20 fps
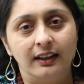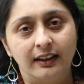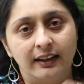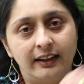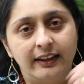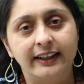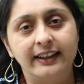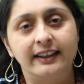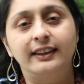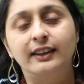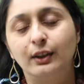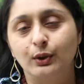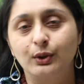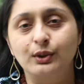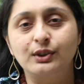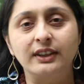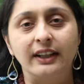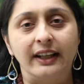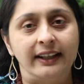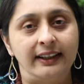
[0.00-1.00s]
get
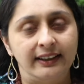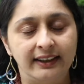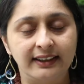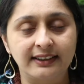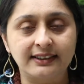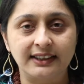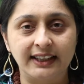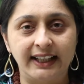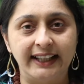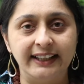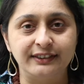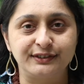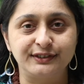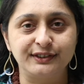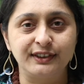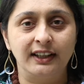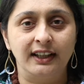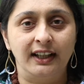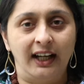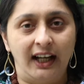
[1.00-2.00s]
those in this life.
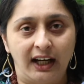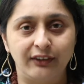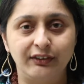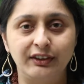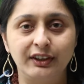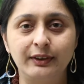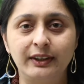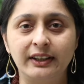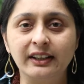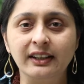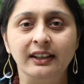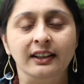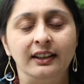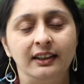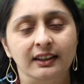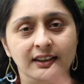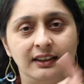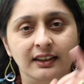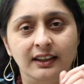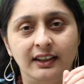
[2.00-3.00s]
However,
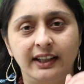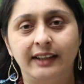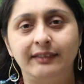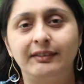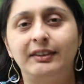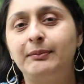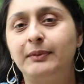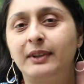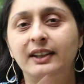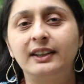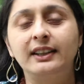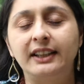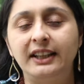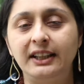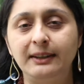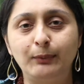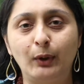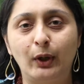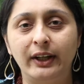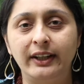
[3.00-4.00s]
remember the key
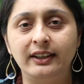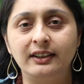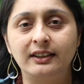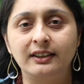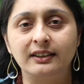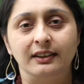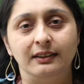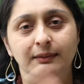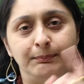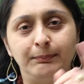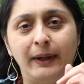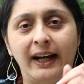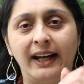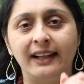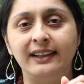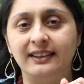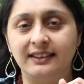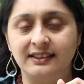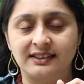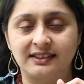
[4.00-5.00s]
point:
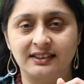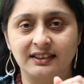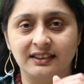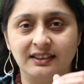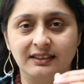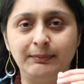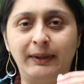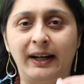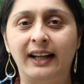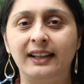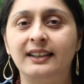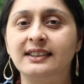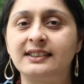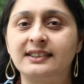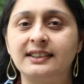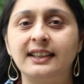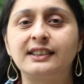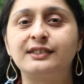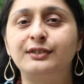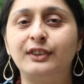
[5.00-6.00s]
balance. Balance
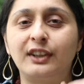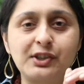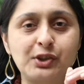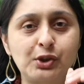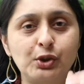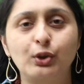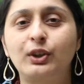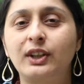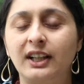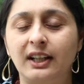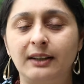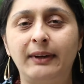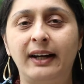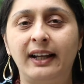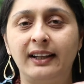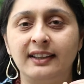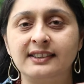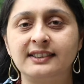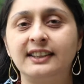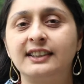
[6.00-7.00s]
is for Shukra,
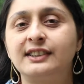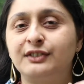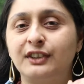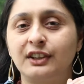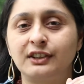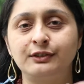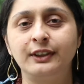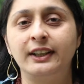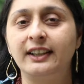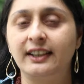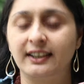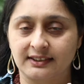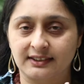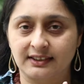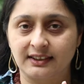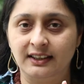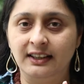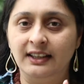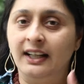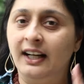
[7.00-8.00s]
balance is for Venus,
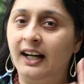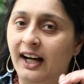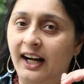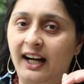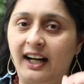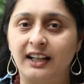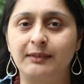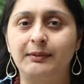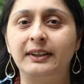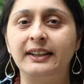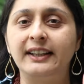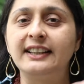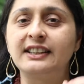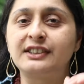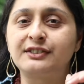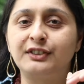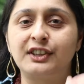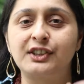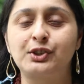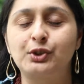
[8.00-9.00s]
harmony is
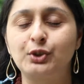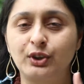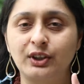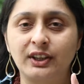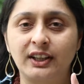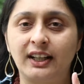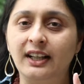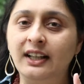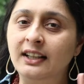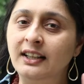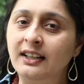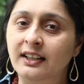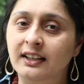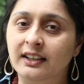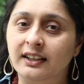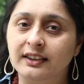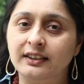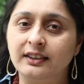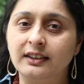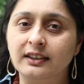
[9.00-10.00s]
for Shukra.
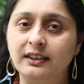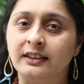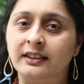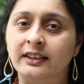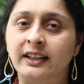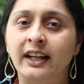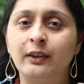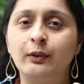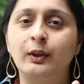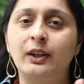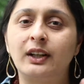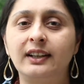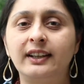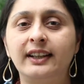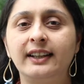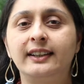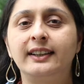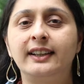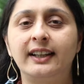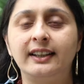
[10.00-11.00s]
Never
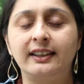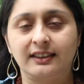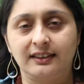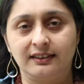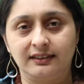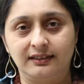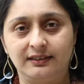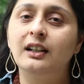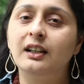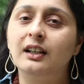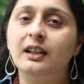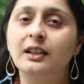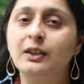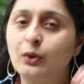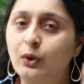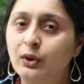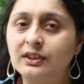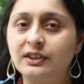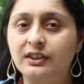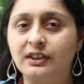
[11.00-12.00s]
let that,
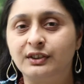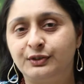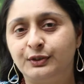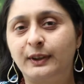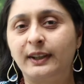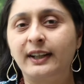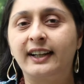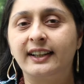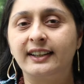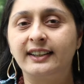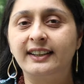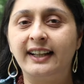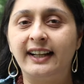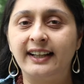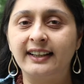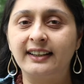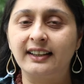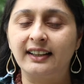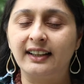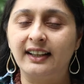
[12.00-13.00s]
don't forget that,
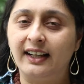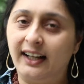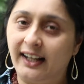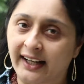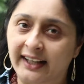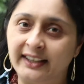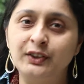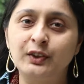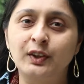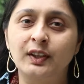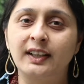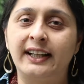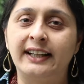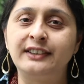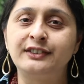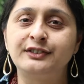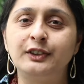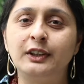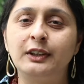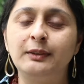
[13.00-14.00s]
and your
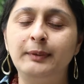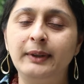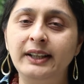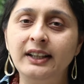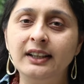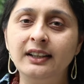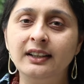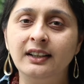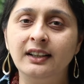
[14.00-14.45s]
life will be